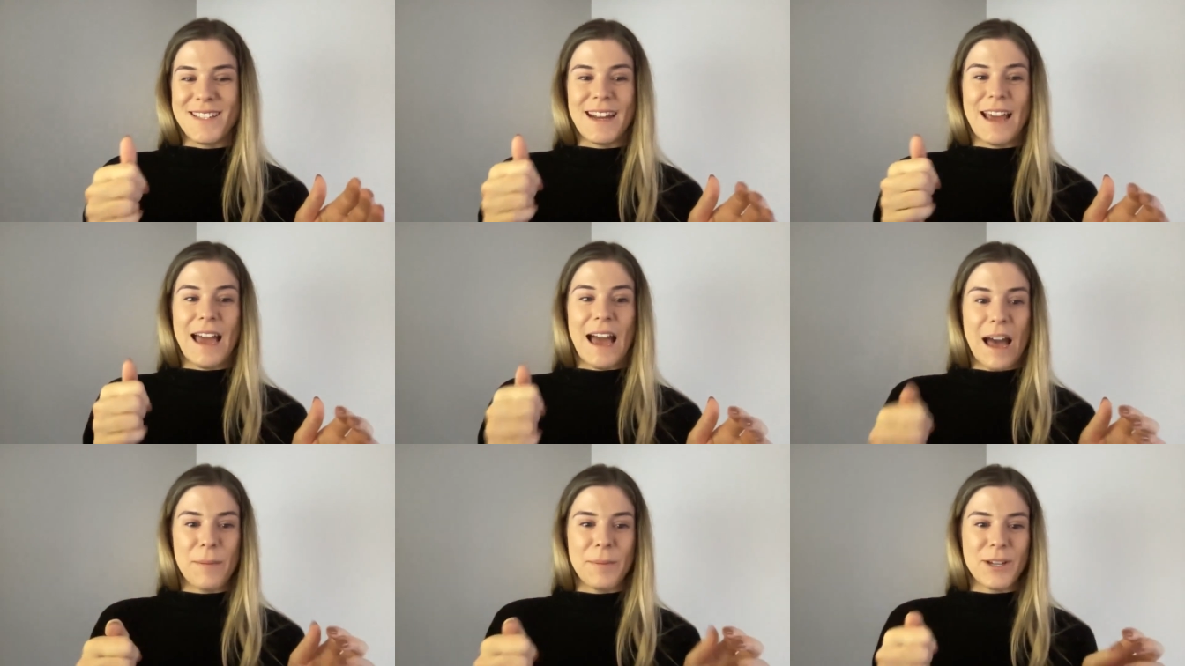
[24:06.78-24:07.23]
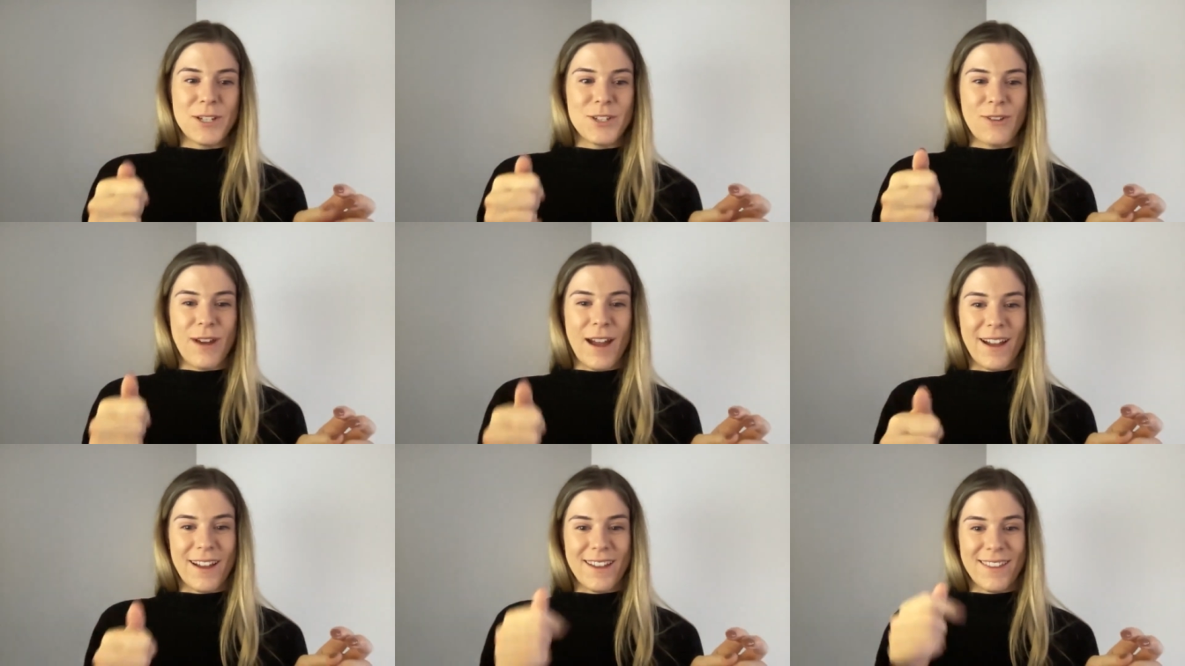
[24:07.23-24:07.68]
a habit
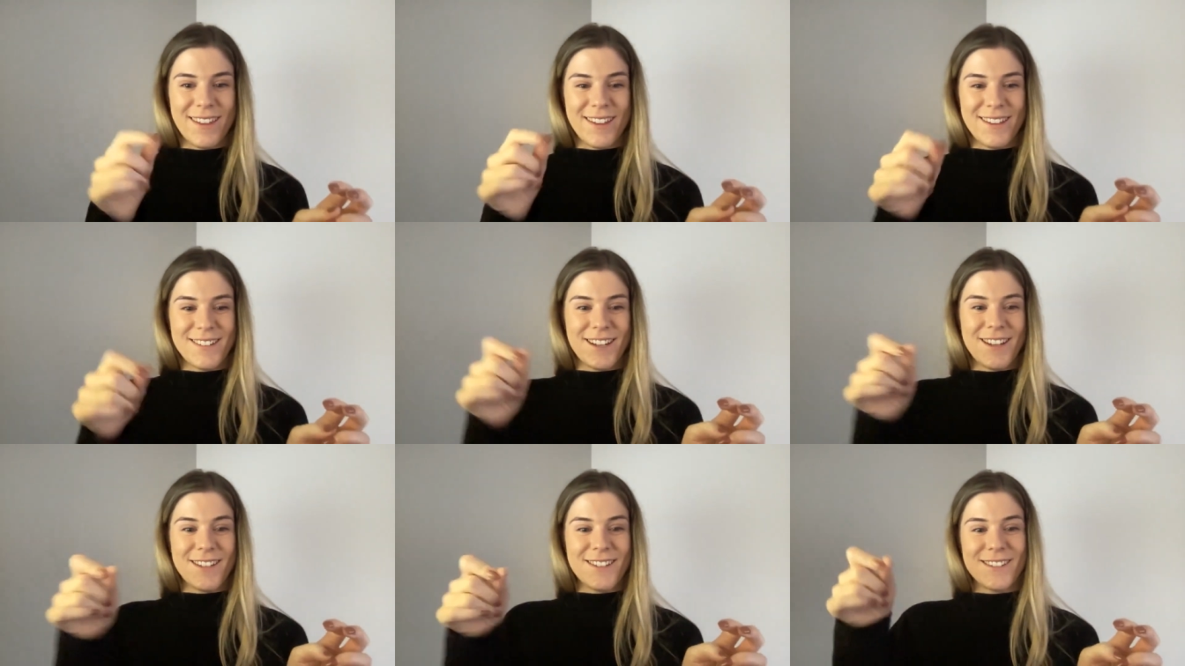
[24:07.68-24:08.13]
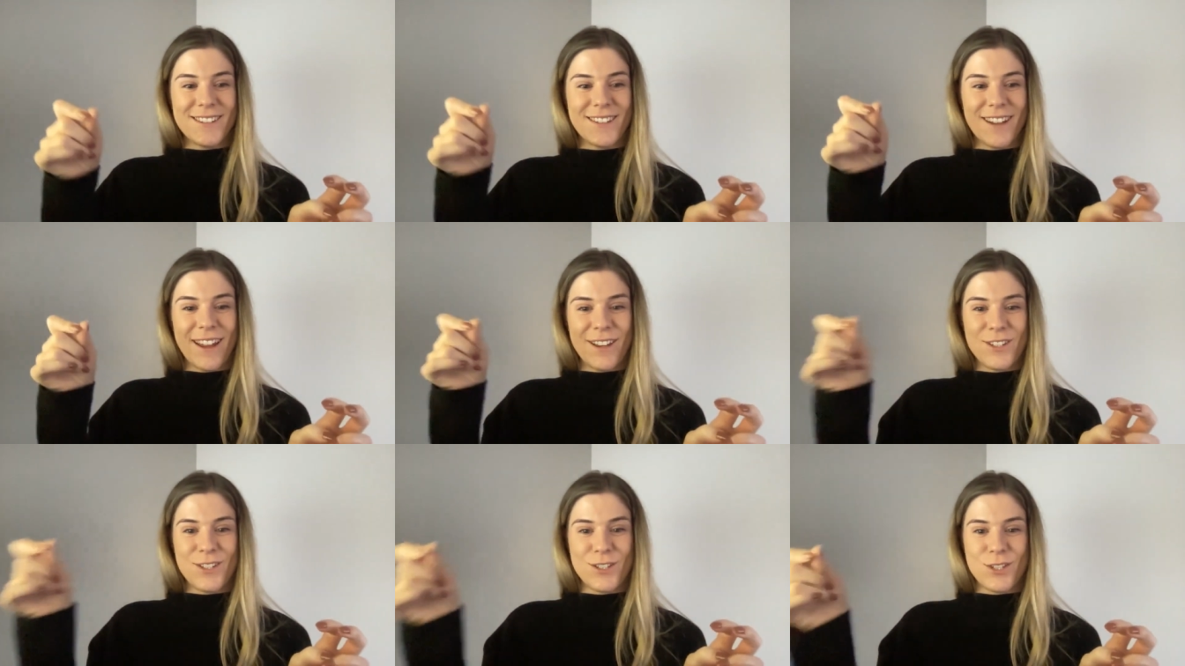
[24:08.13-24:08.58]
tracker that does
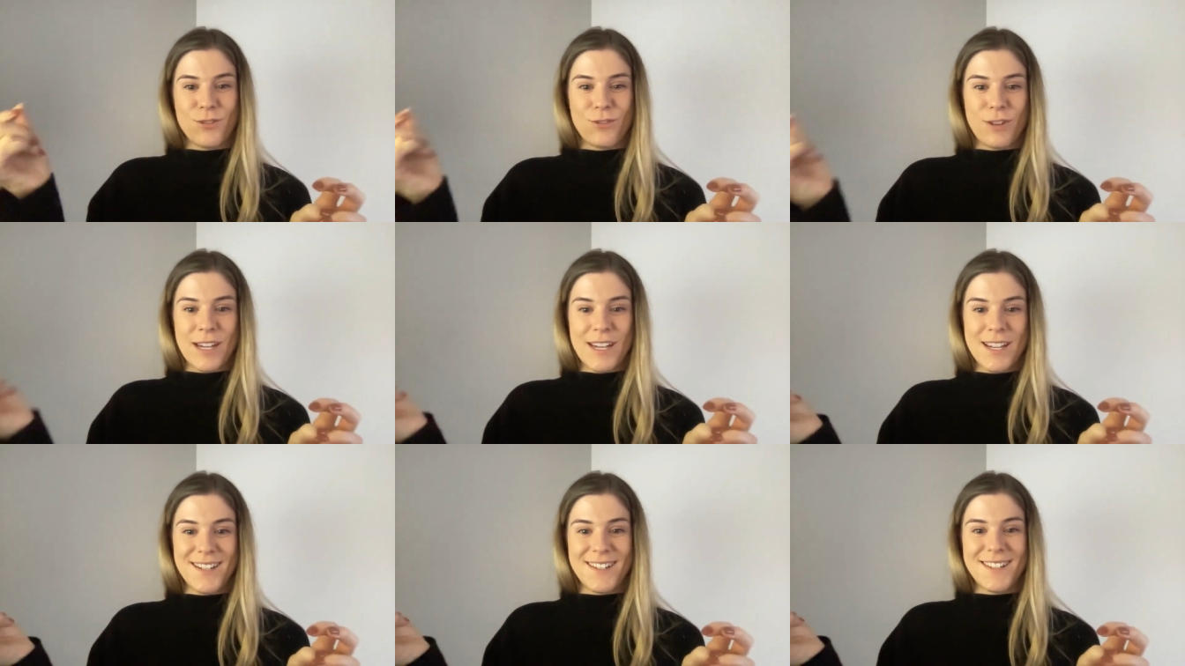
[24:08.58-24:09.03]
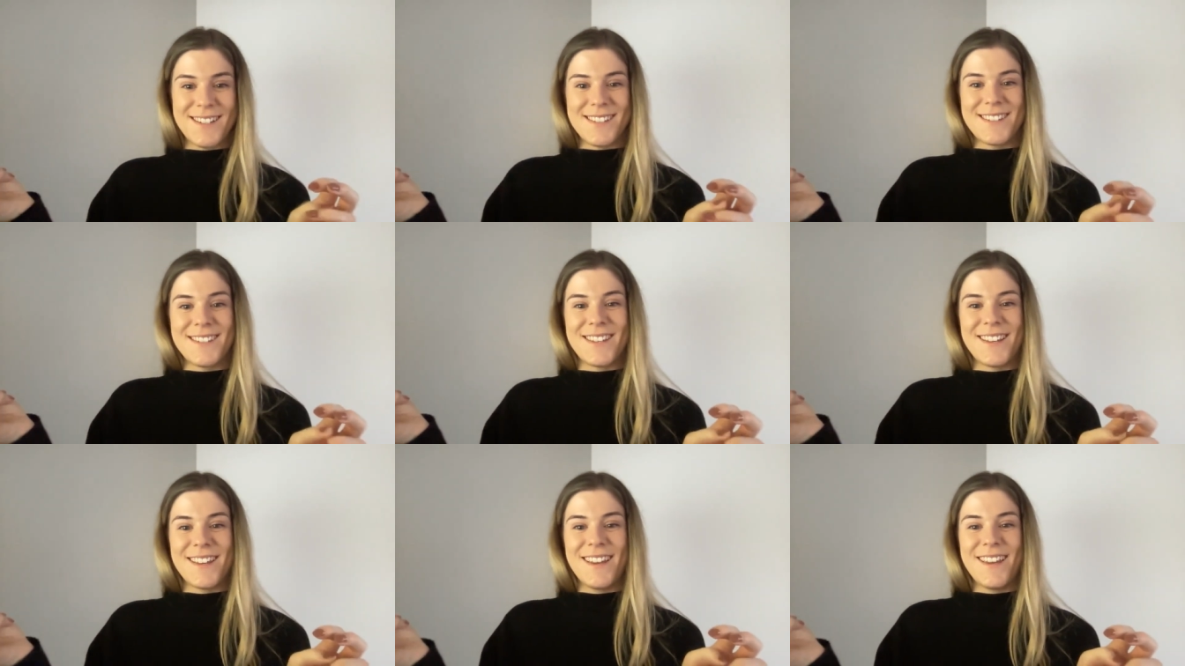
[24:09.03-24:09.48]
like streaks.